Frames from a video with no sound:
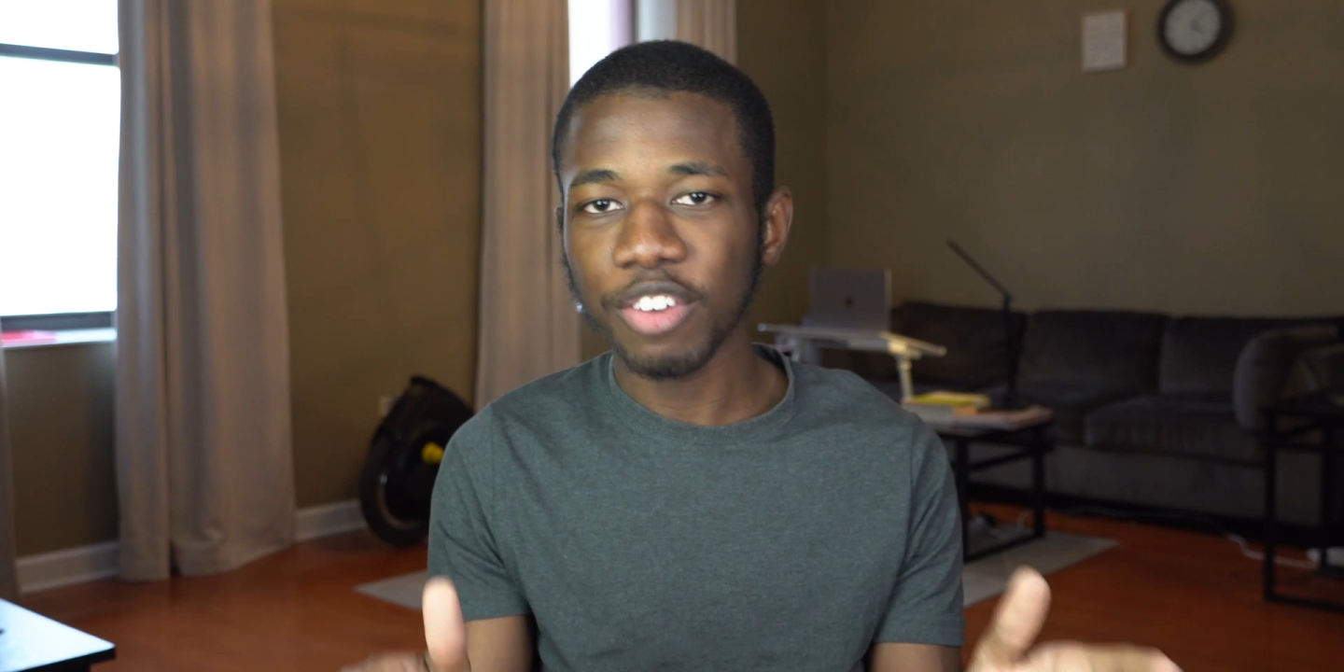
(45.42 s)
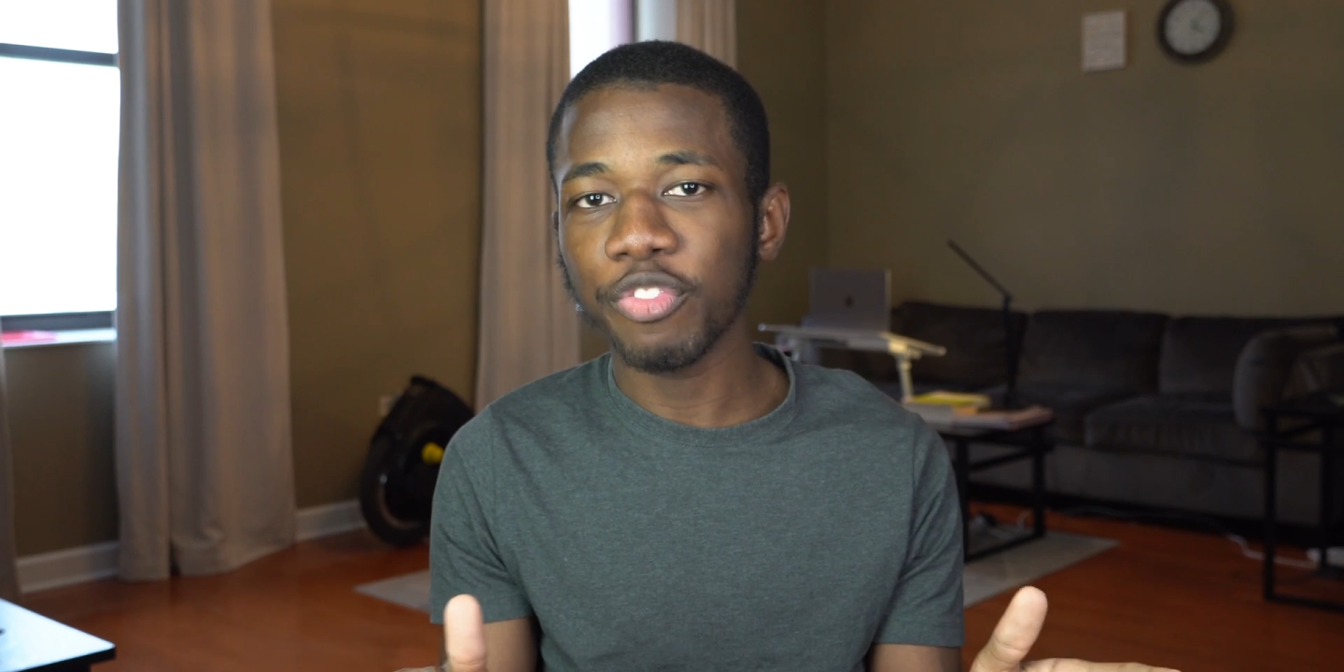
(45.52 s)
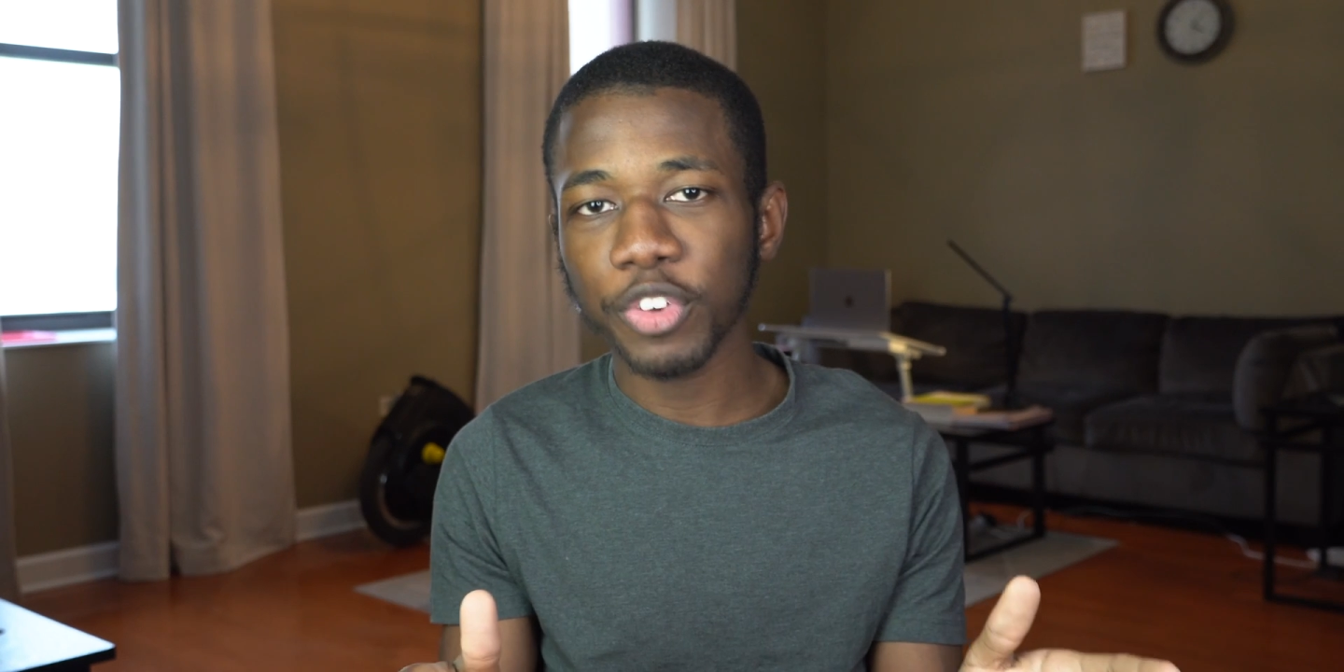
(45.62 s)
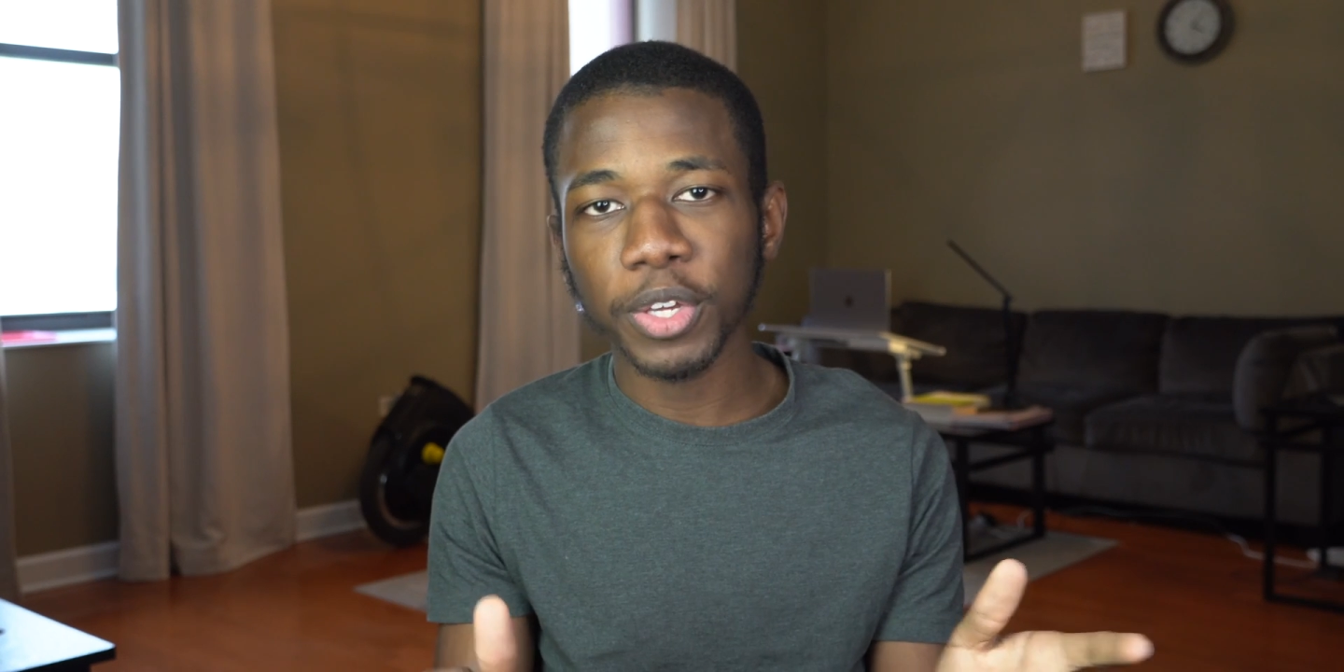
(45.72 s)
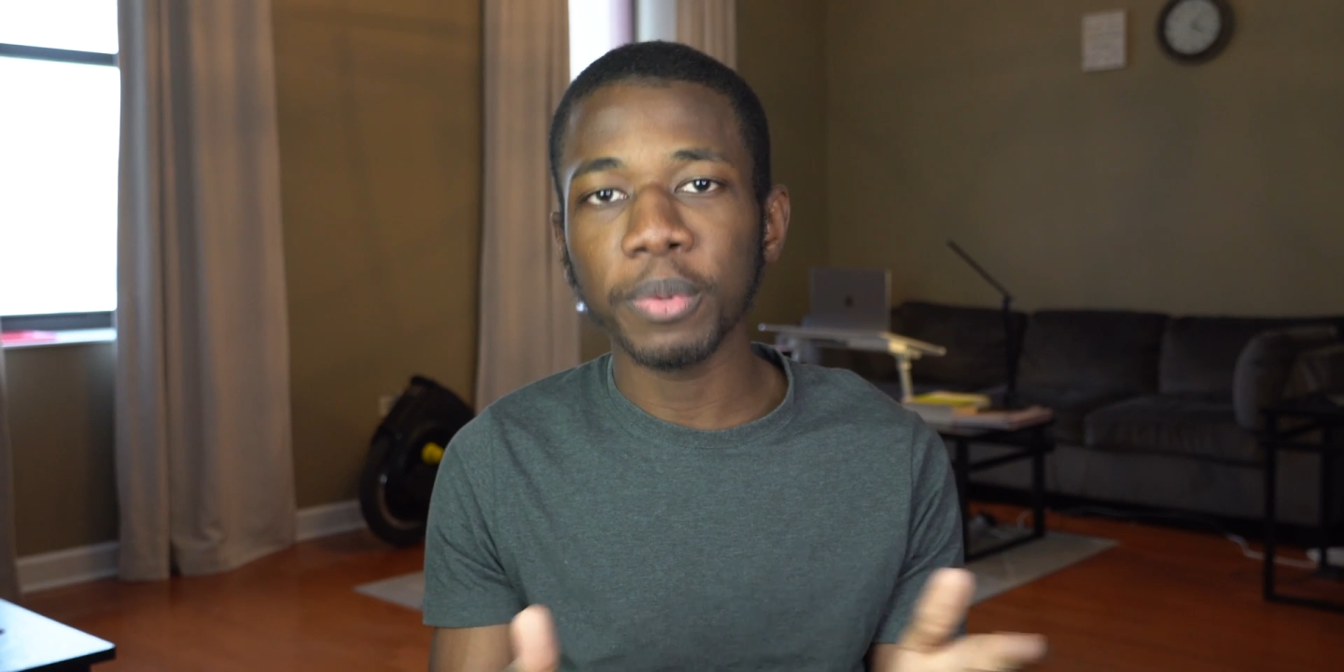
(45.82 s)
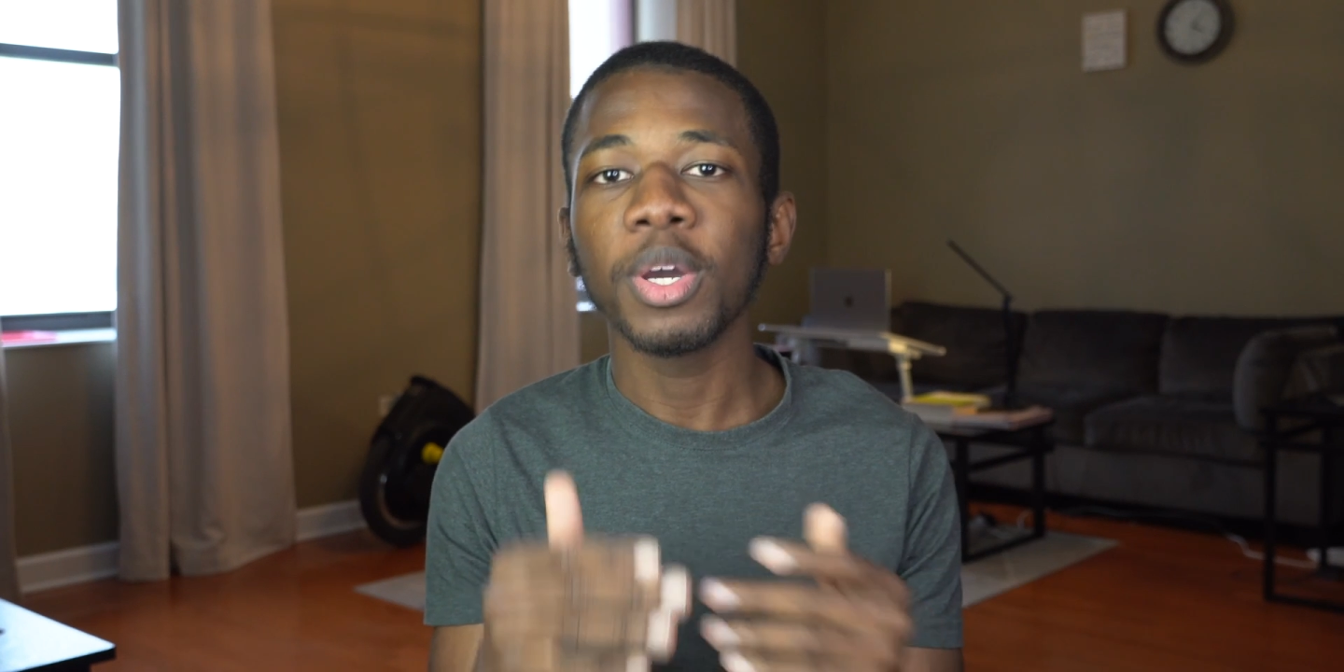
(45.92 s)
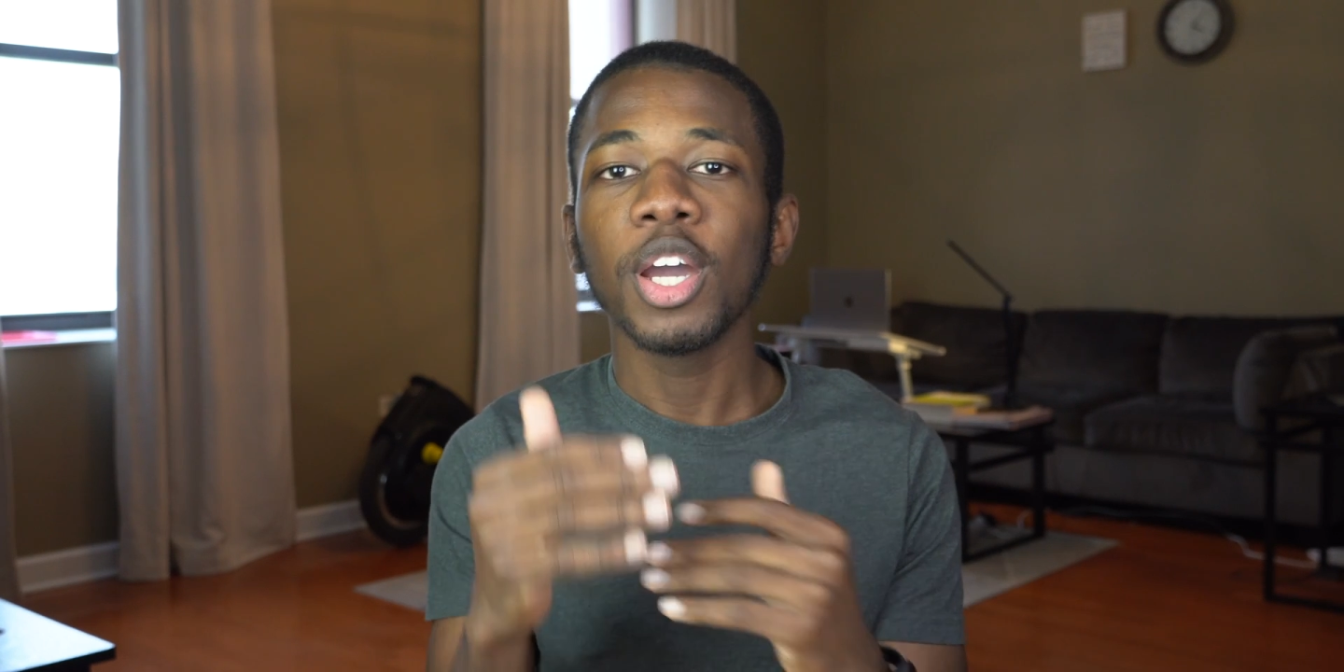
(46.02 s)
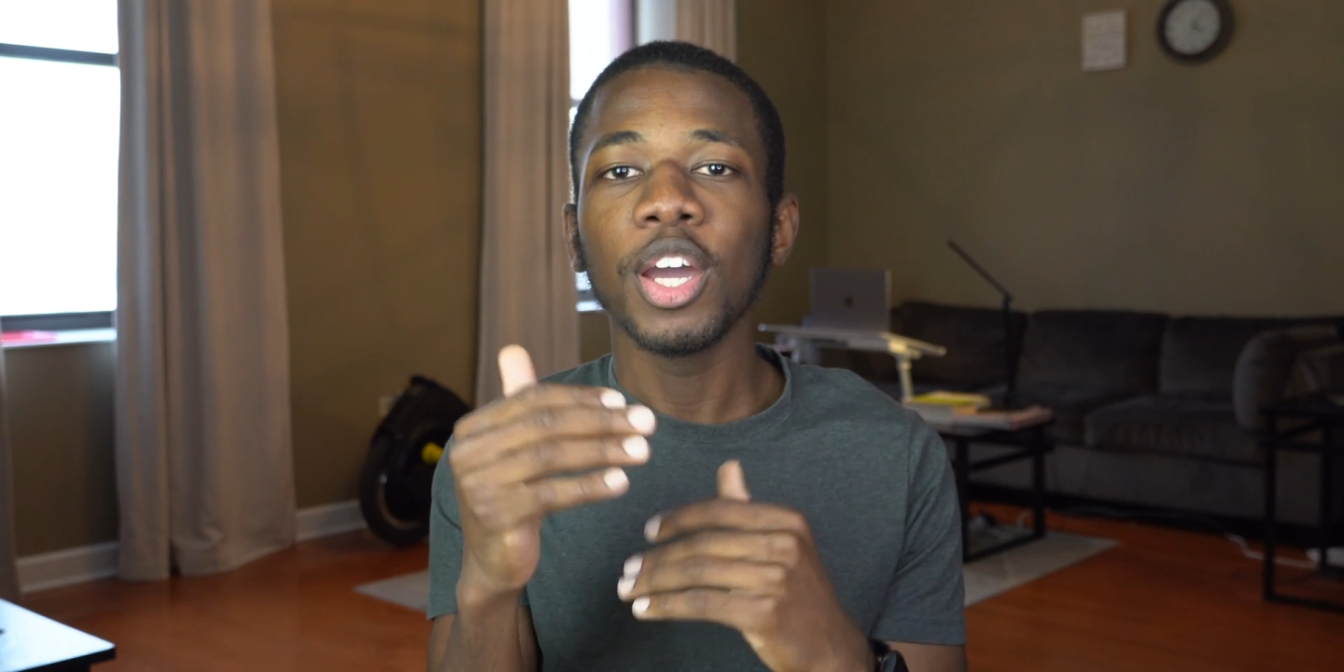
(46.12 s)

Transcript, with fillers: not for you.